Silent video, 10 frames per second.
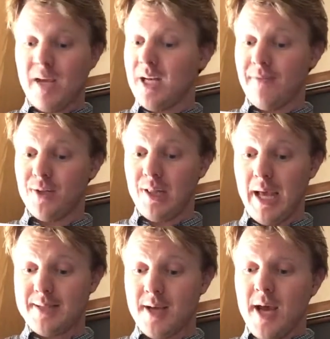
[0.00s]

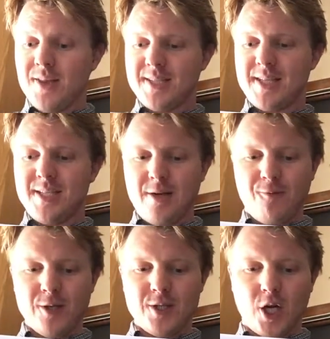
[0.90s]
Nevertheless, this
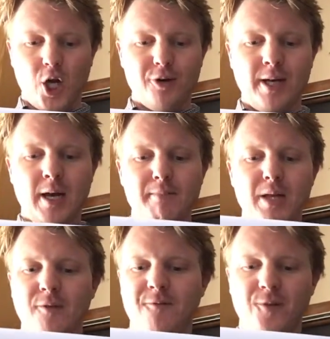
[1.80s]
indifference occurring amid
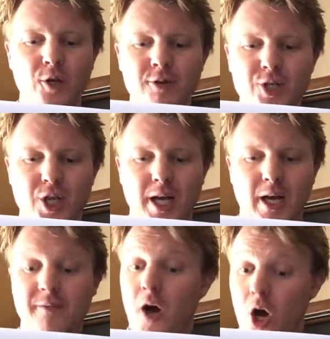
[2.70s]
the flourishing
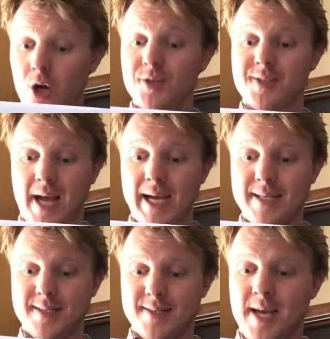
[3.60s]
of all
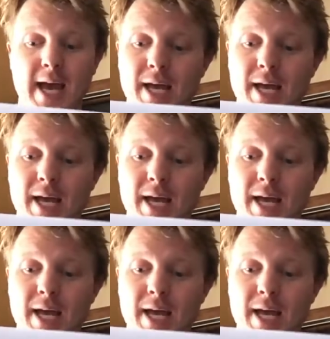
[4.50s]
sciences